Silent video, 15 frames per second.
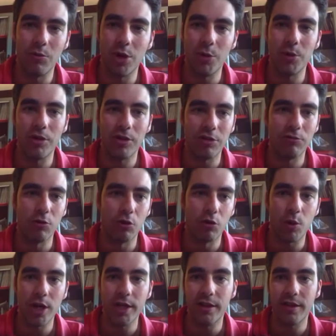when we sell those
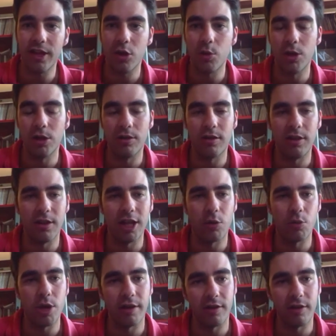wines than the ones that
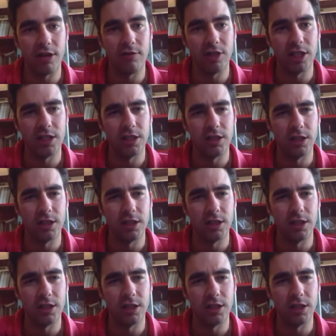we are selling